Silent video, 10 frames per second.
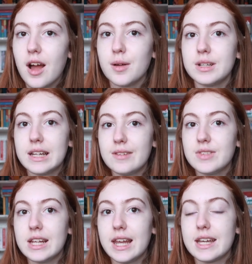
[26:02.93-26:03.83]
I will leave
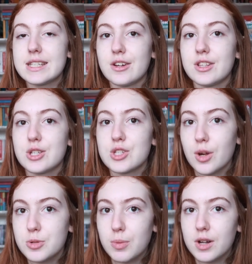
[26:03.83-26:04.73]
the link down in the
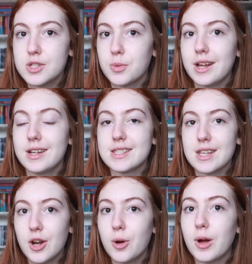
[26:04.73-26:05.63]
description box to where you can
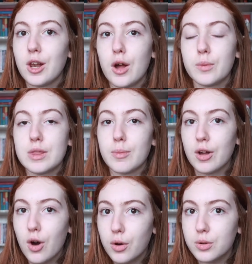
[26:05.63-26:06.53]
sign up along with my
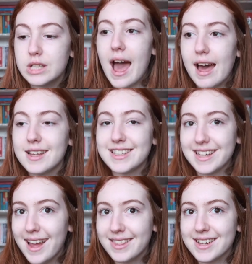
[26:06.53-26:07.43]
code. And
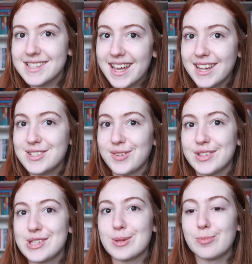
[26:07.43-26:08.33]
yeah, that is it
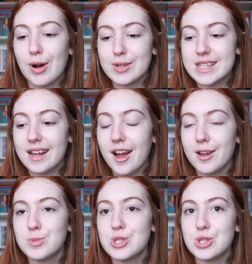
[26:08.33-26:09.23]
for this unboxing. I
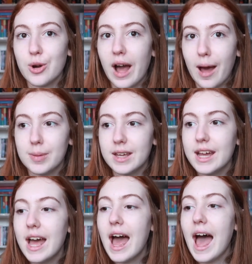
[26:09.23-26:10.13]
am so
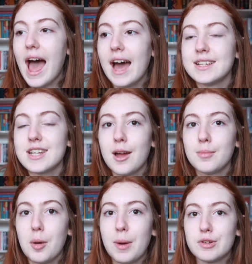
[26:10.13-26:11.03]
happy, and
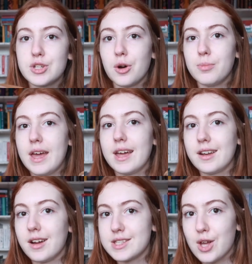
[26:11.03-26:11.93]
I'm about to go make
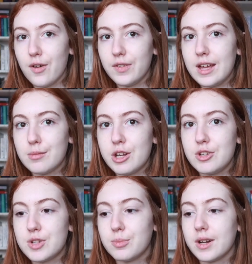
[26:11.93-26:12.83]
an iced coffee in my
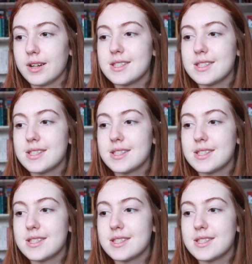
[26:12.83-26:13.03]
new tumbler.